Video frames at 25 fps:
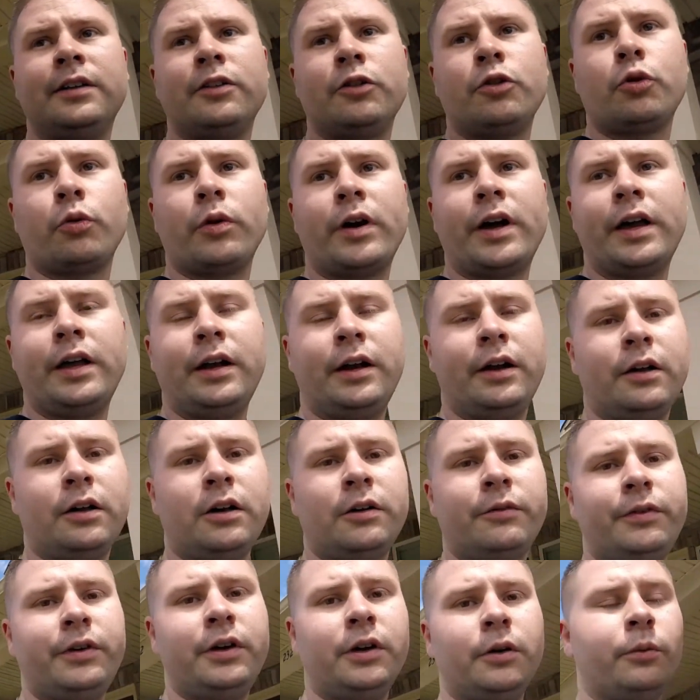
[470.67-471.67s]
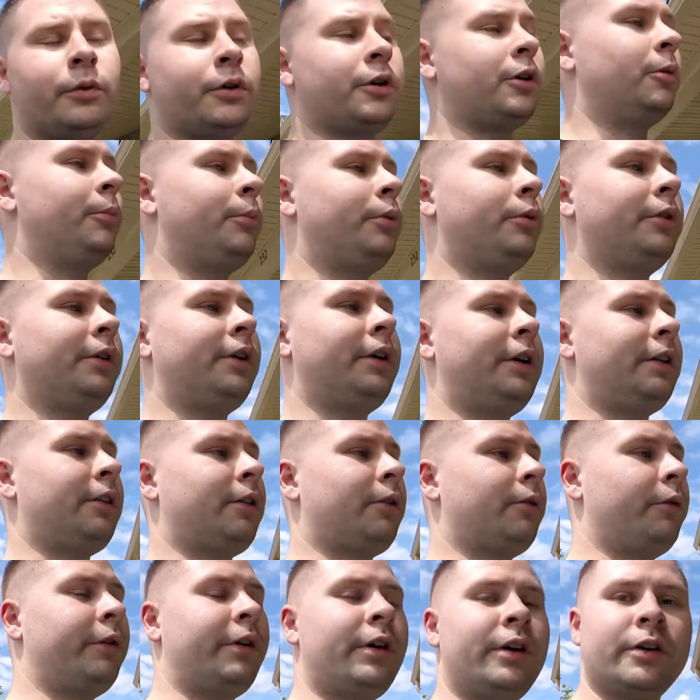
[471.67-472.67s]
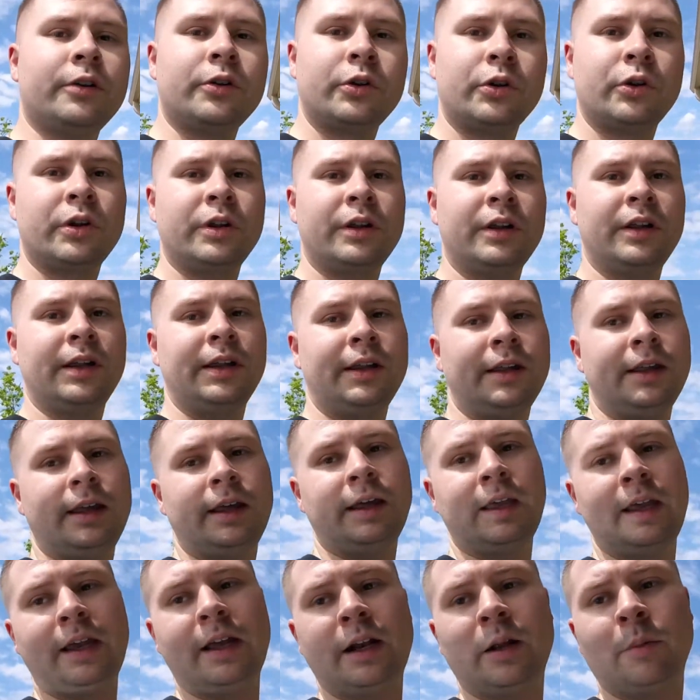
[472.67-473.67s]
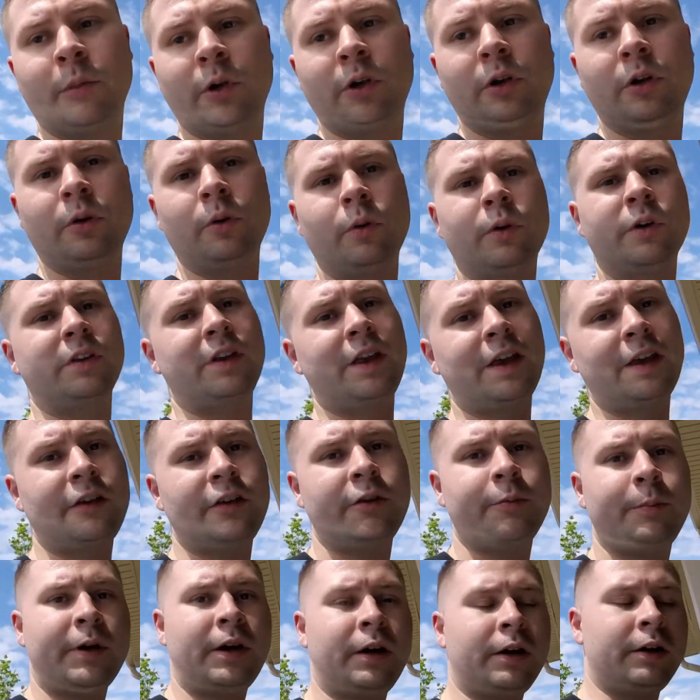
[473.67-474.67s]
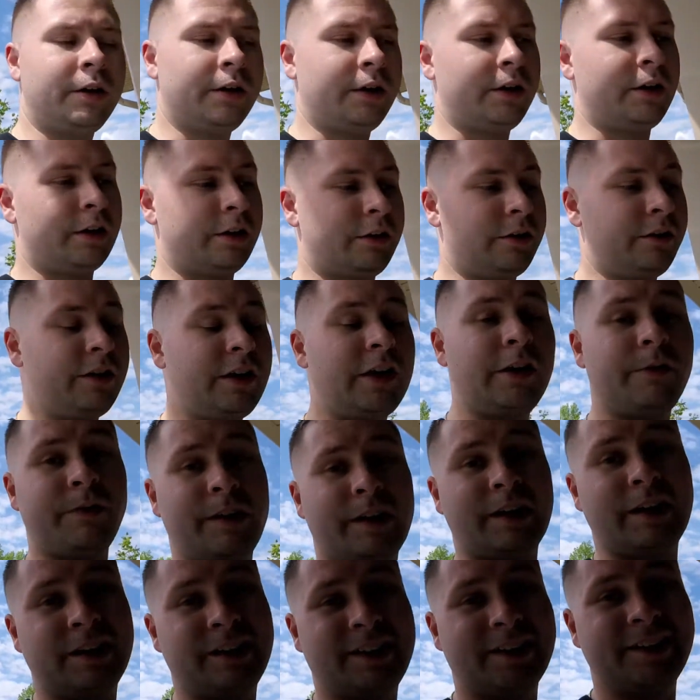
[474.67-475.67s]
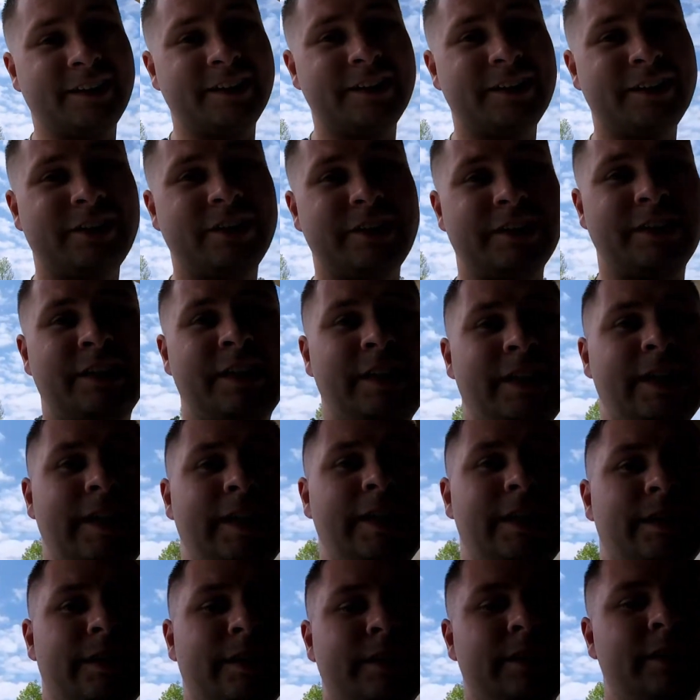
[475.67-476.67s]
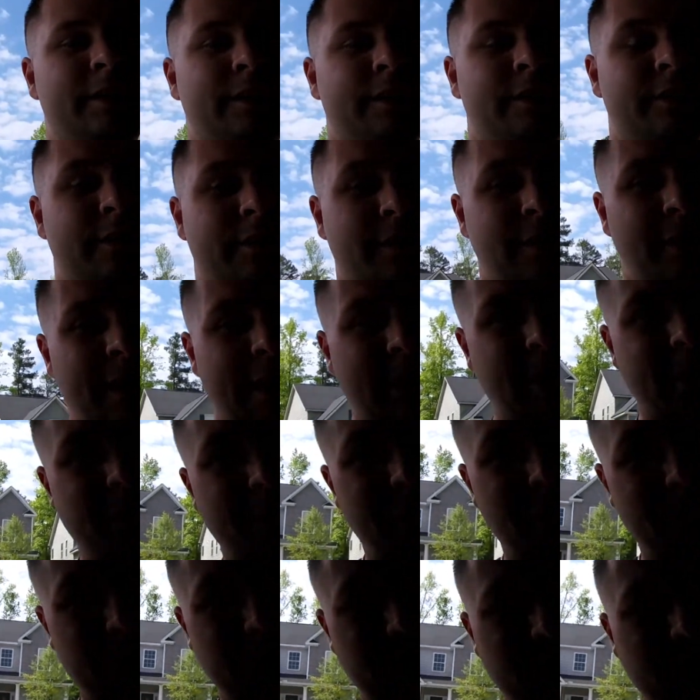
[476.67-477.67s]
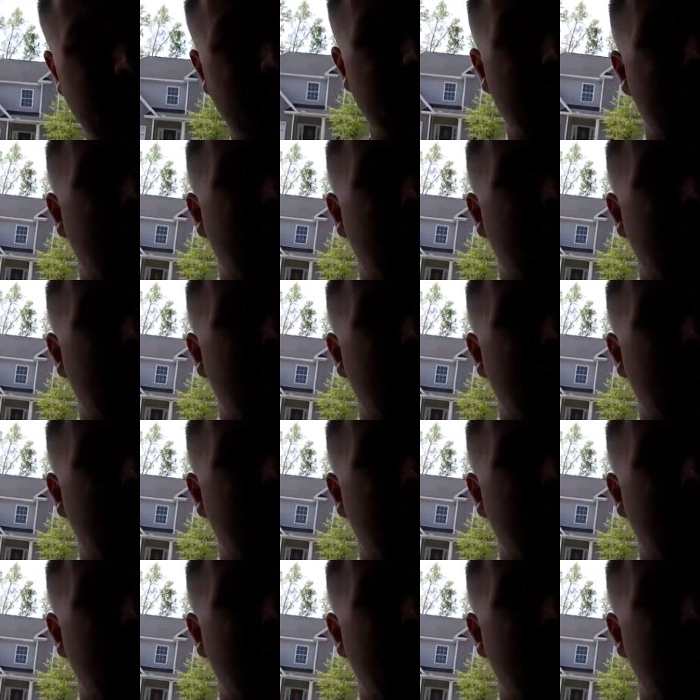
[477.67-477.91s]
drying it off here, we're going to pull it into the garage, and I'm going to do a test spot and see if it does need that clay bar.